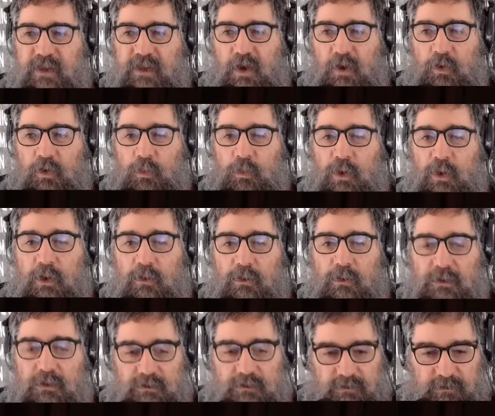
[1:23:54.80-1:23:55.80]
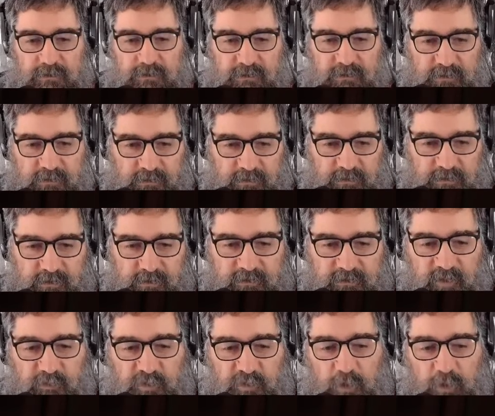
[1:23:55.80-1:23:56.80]
Oh well.
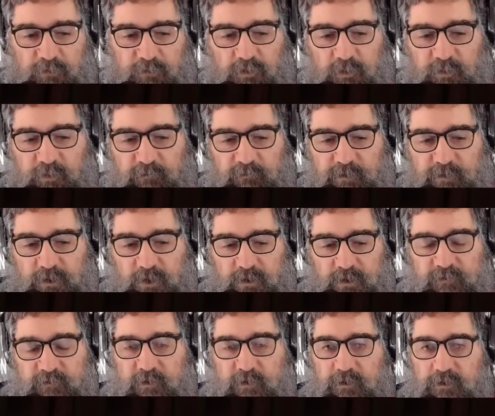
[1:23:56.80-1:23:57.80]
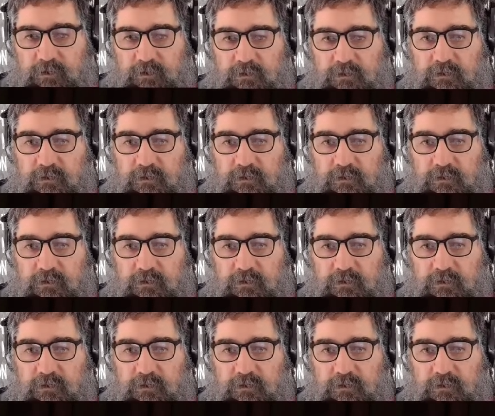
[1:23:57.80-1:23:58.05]
They blow through them in real life too.